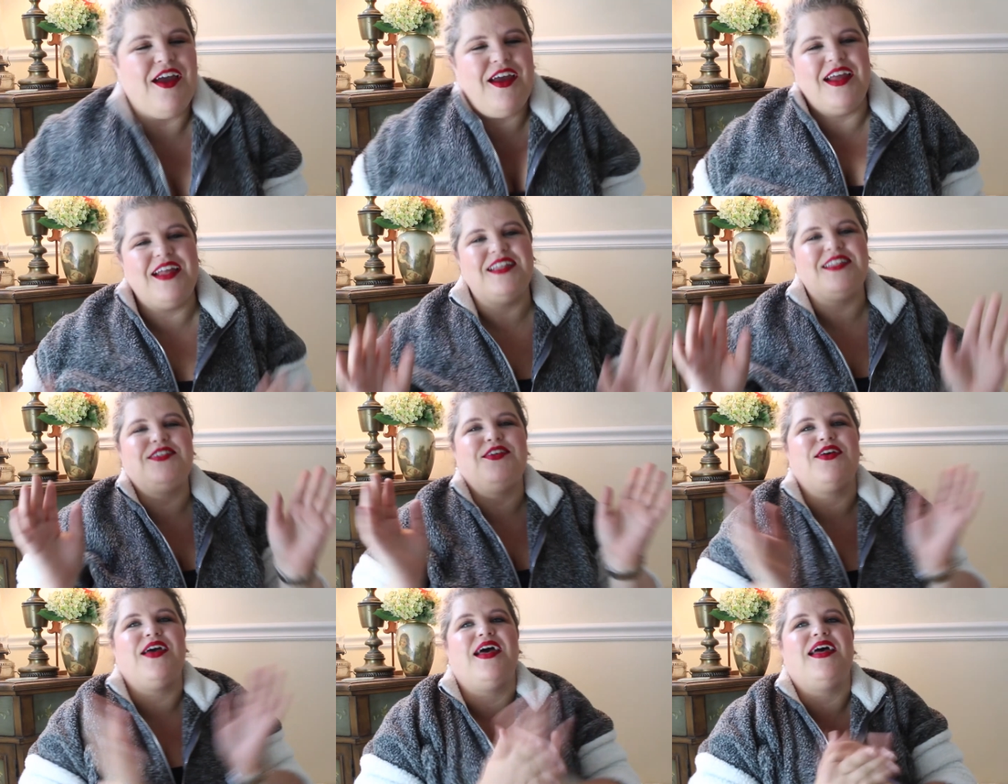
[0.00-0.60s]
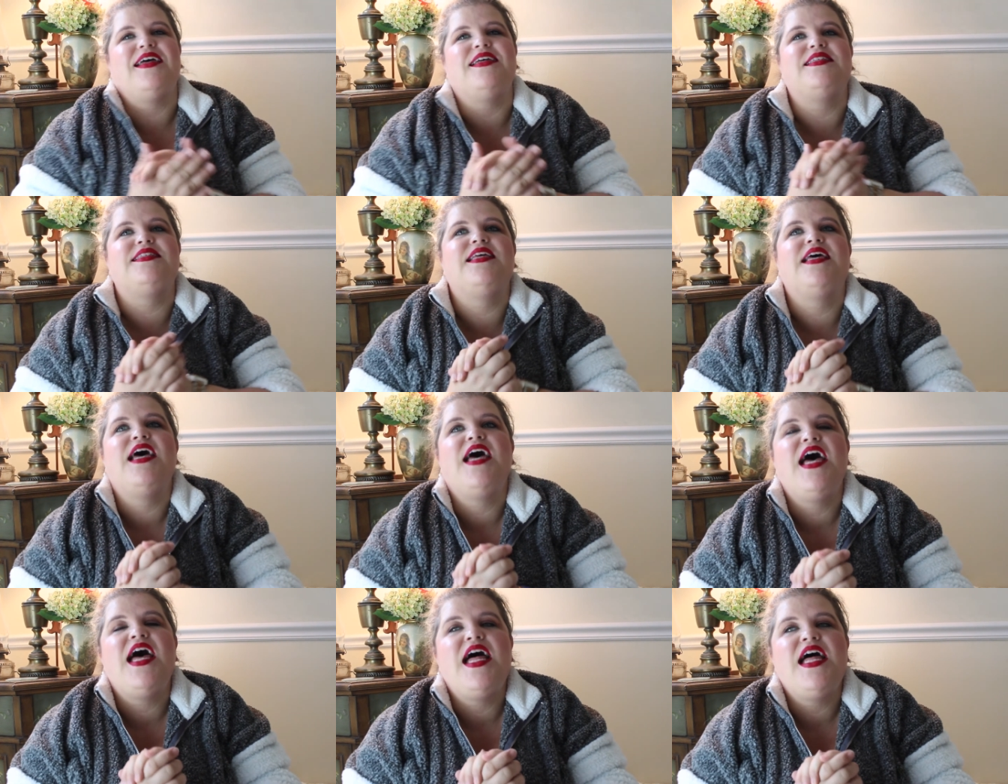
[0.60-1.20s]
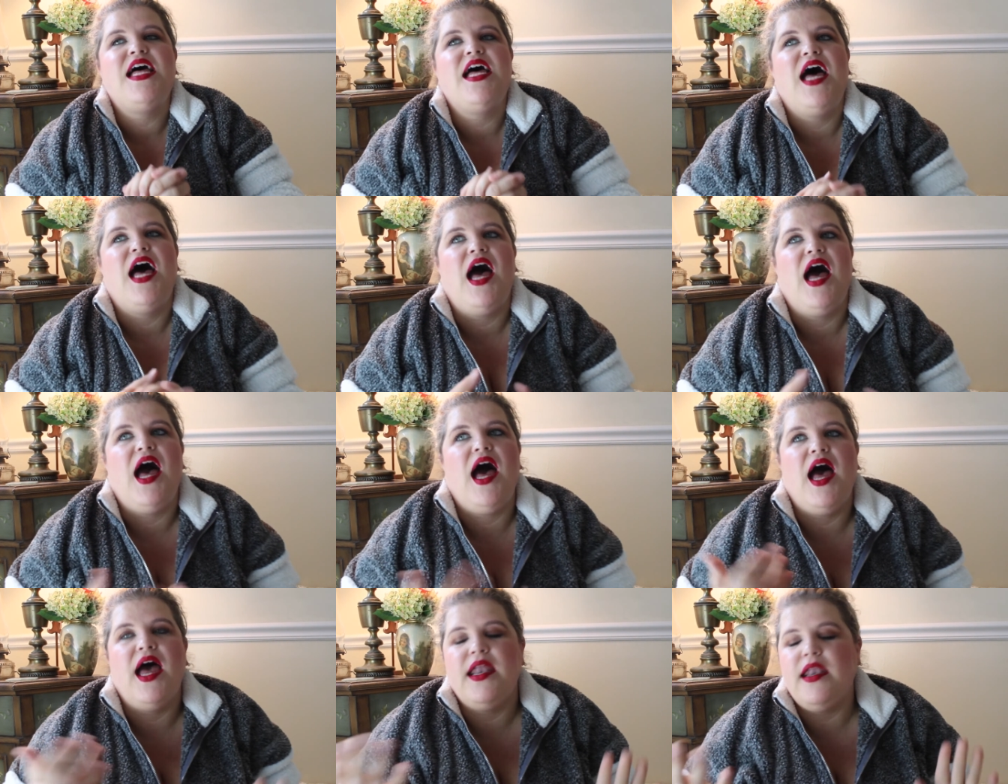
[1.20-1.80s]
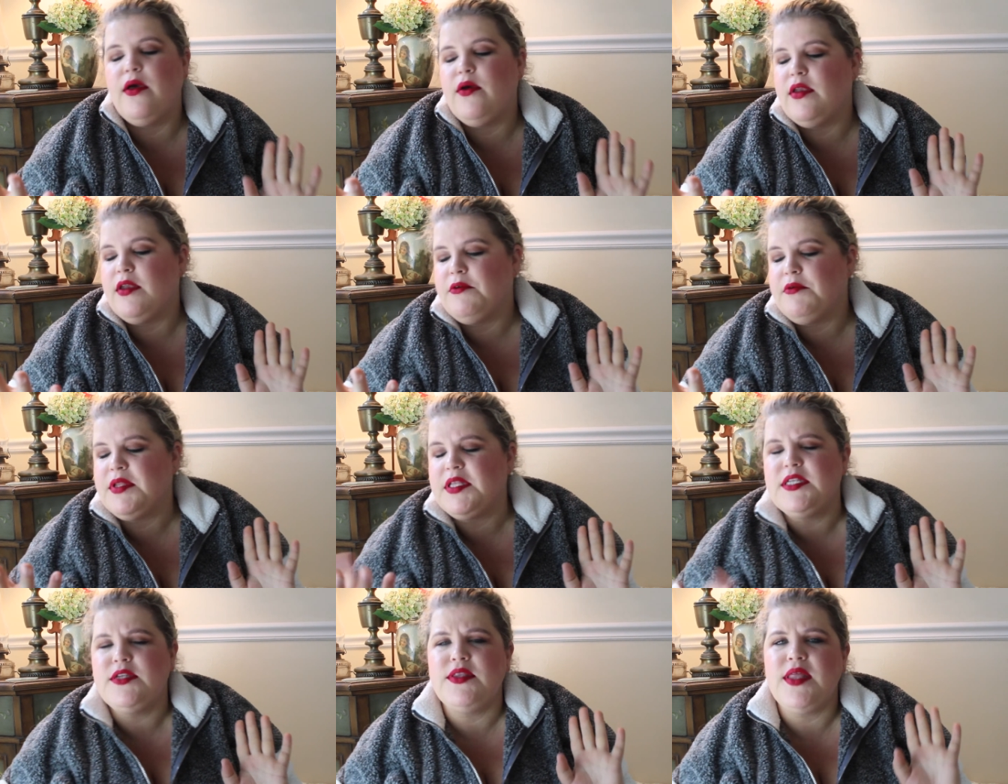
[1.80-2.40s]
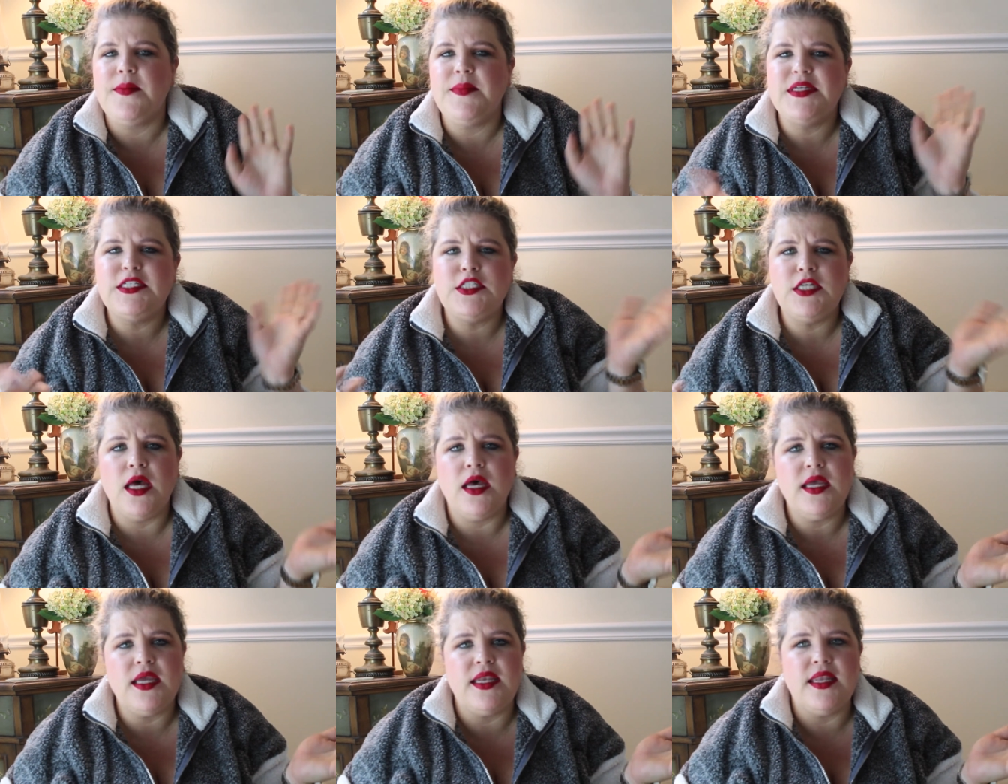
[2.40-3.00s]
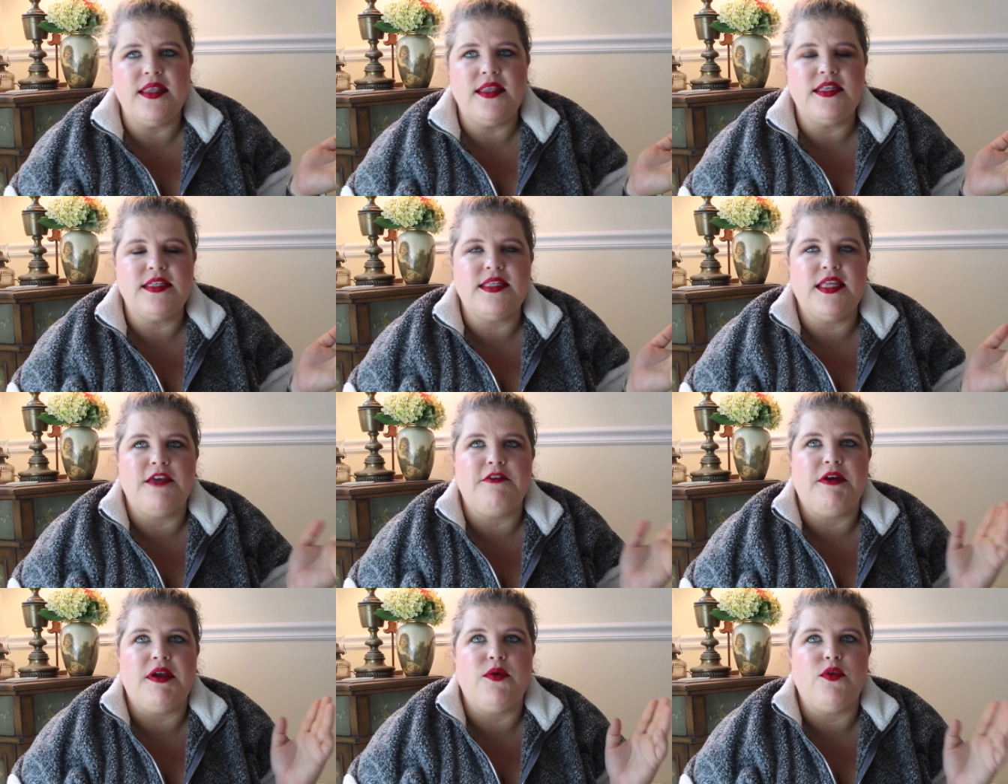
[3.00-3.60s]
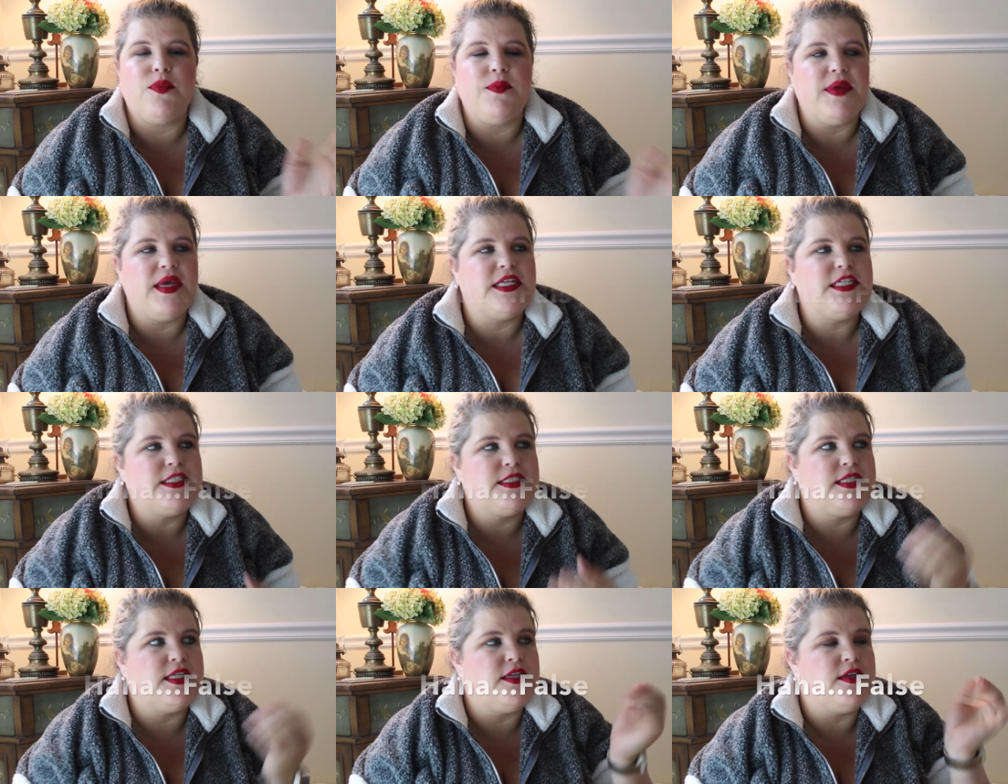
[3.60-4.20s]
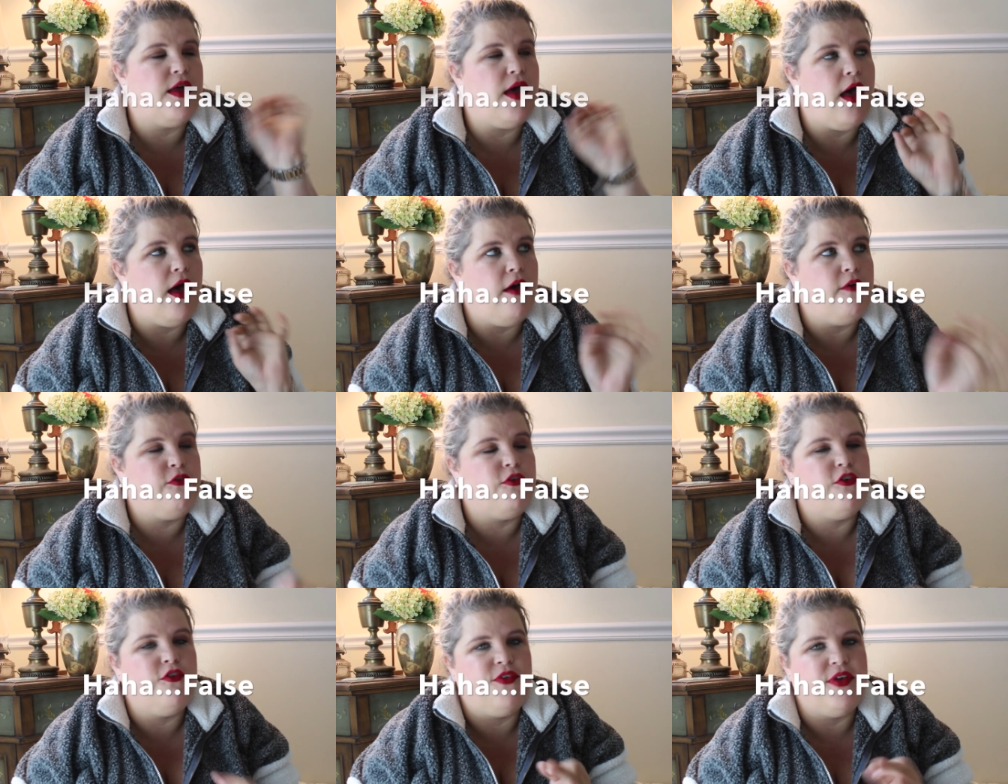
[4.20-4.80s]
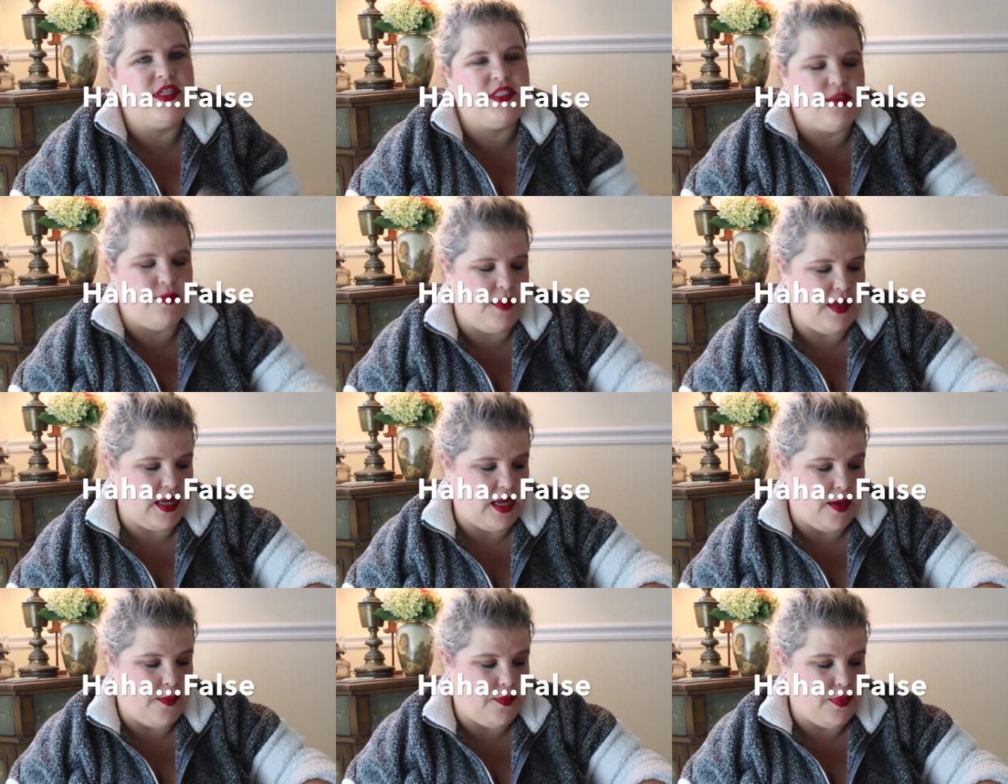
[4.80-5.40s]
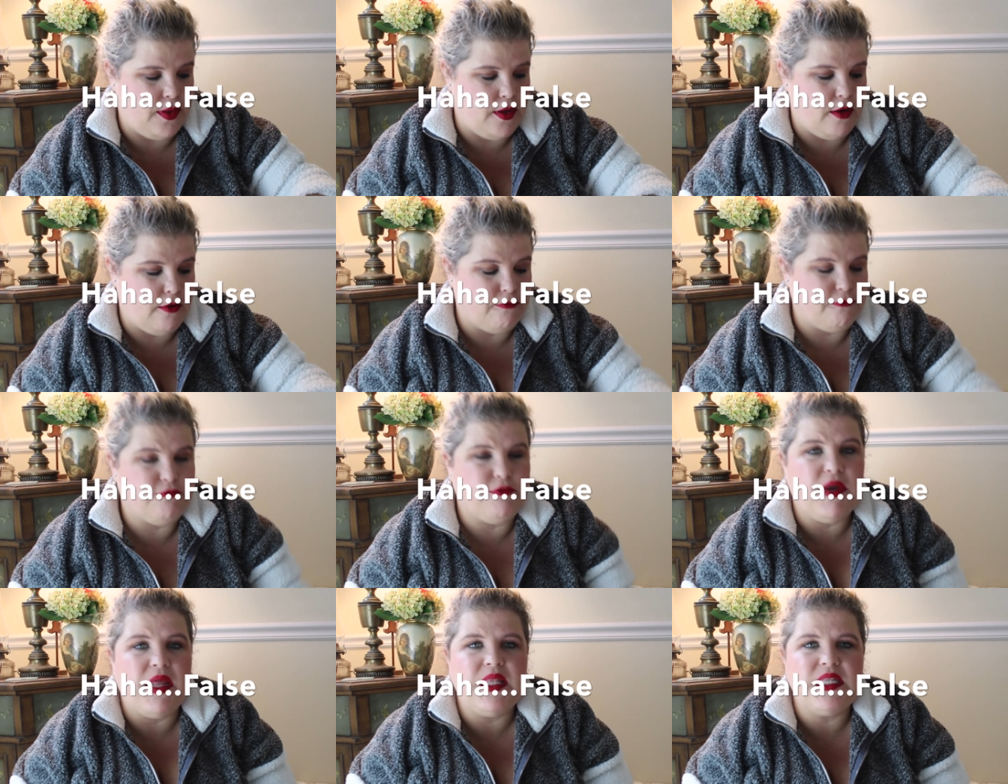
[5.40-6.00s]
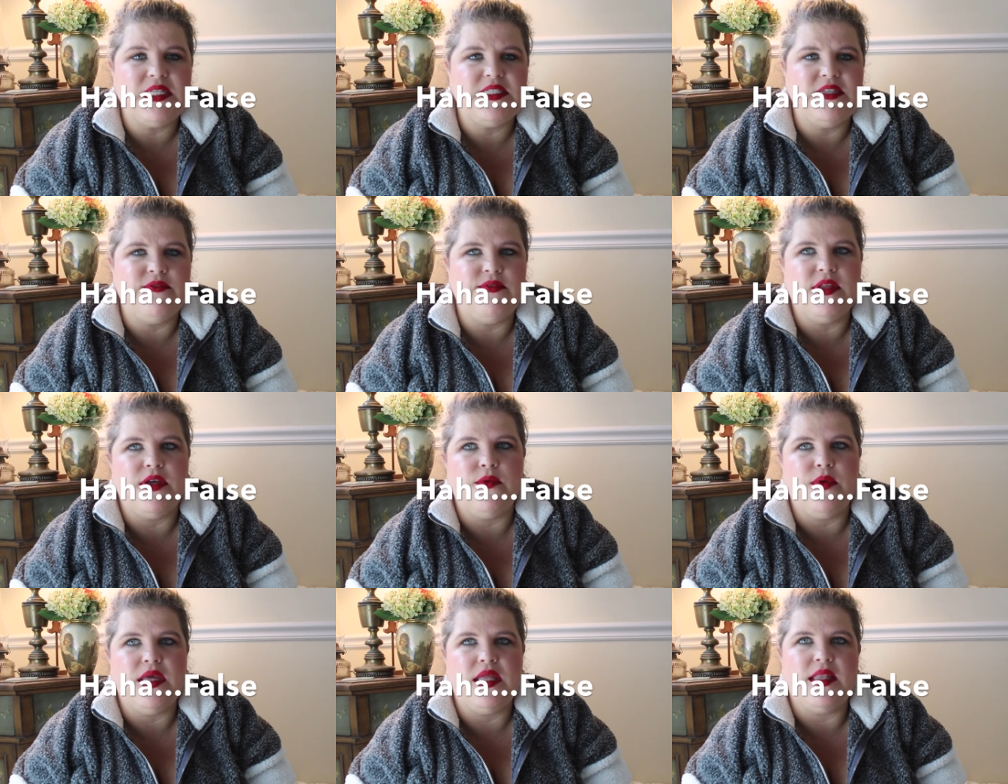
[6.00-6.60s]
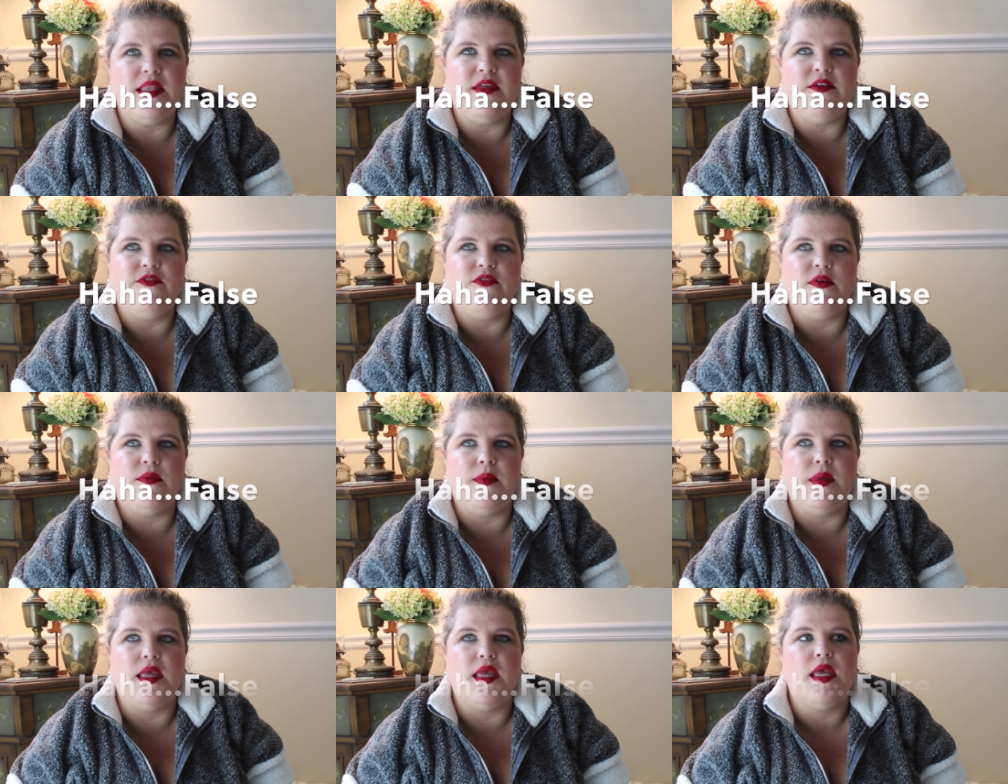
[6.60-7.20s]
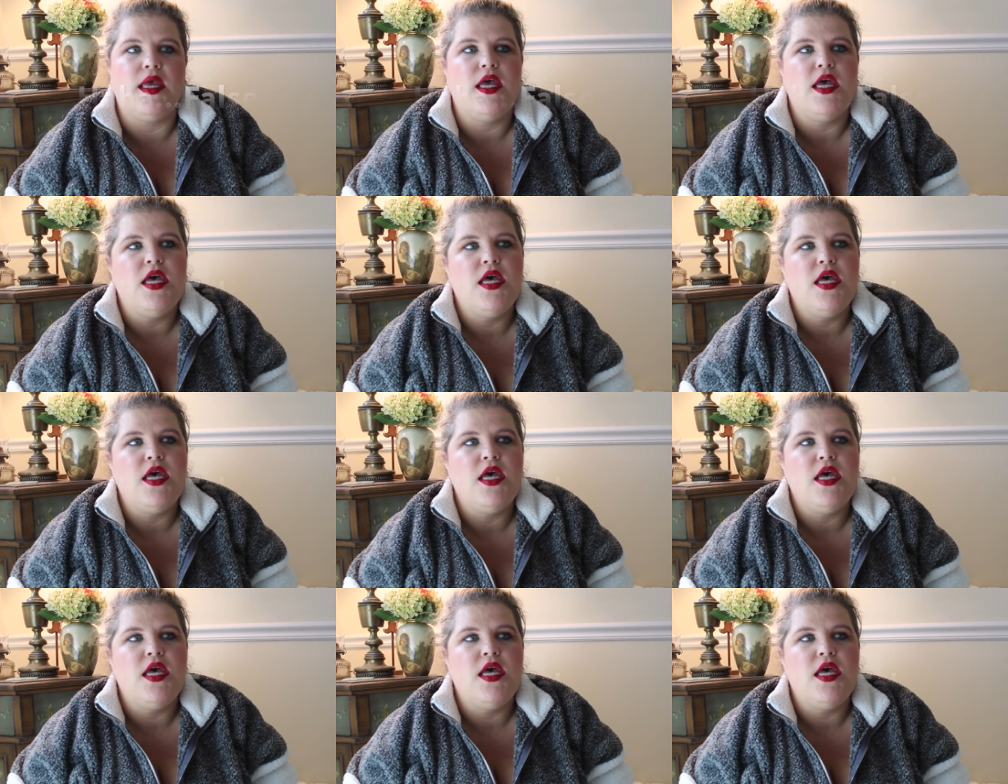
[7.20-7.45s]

Alright, so guys, I know I didn't really do that much talking in this Get Ready With Me. I just did a full face of makeup relatively quickly for me.